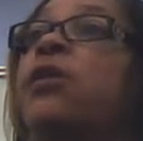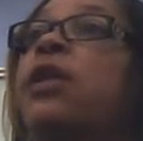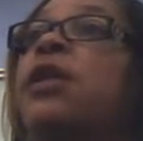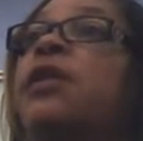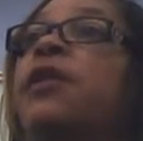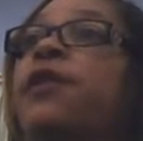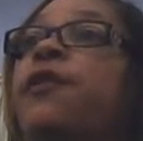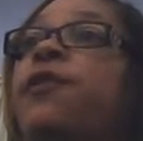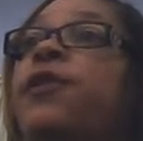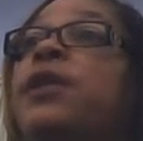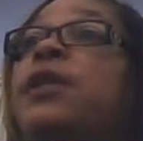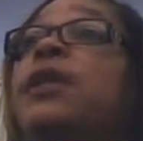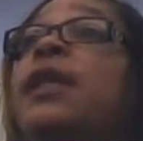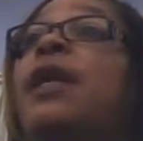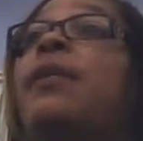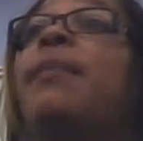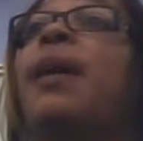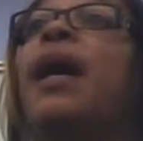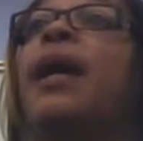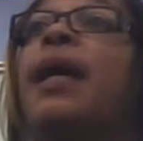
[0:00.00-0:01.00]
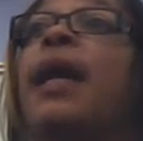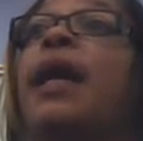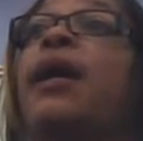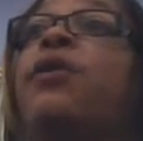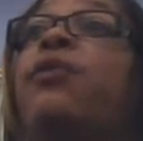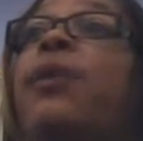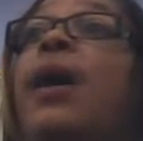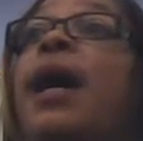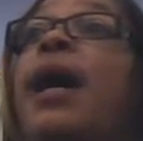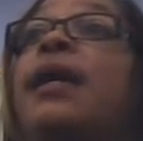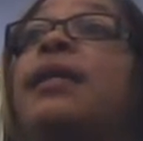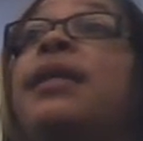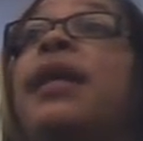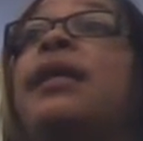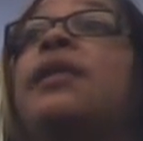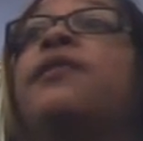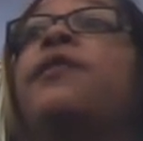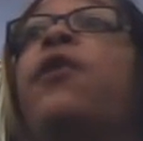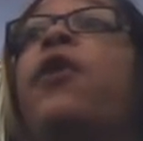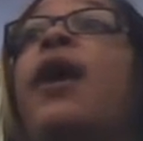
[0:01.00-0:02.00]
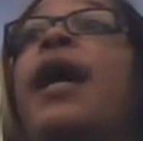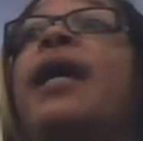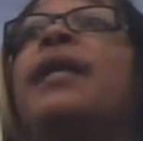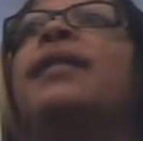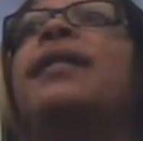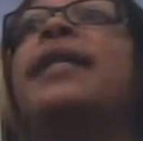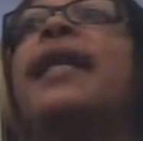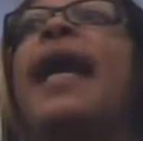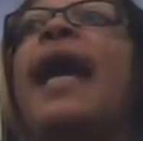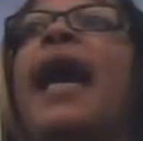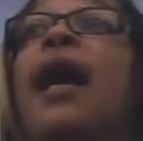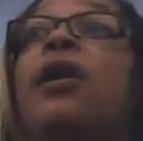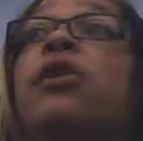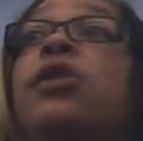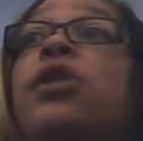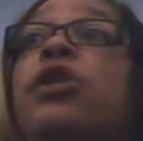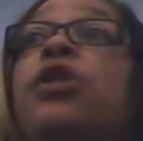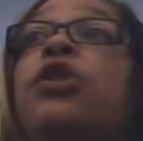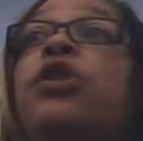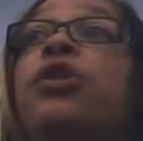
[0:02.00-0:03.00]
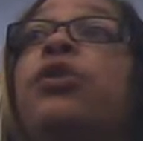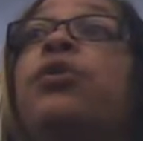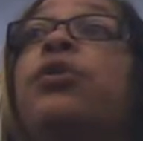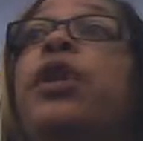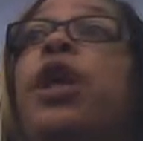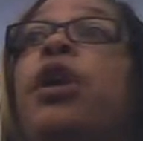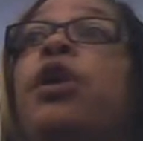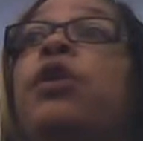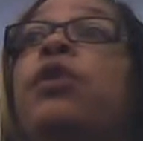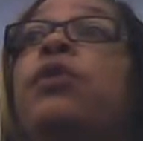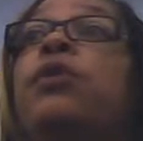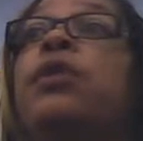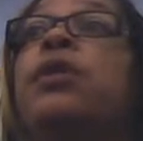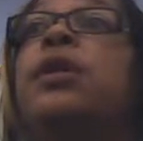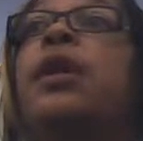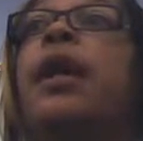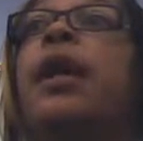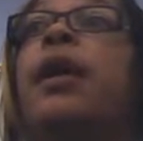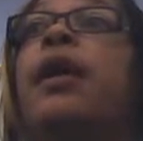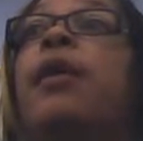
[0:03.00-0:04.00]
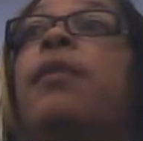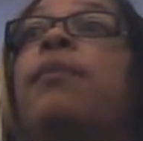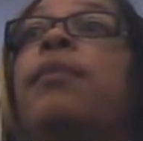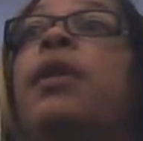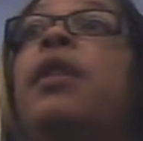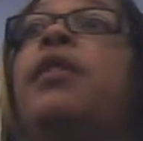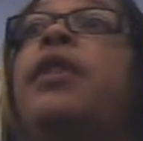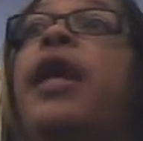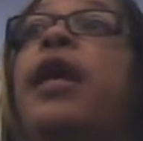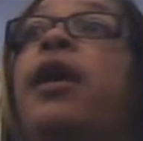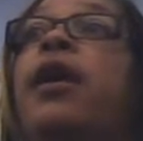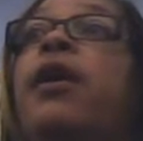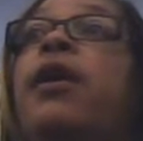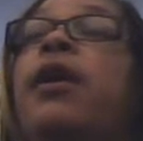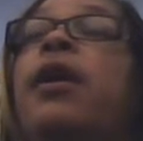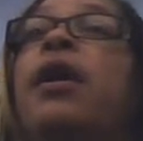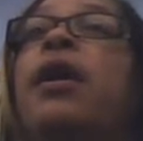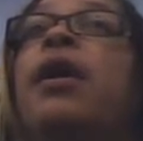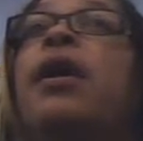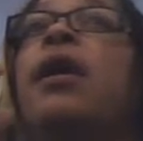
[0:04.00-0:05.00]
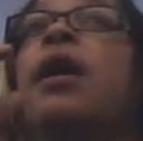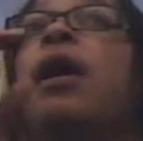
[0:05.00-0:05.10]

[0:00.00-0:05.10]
tell the difference in my cake rise as far as the altitude goes there.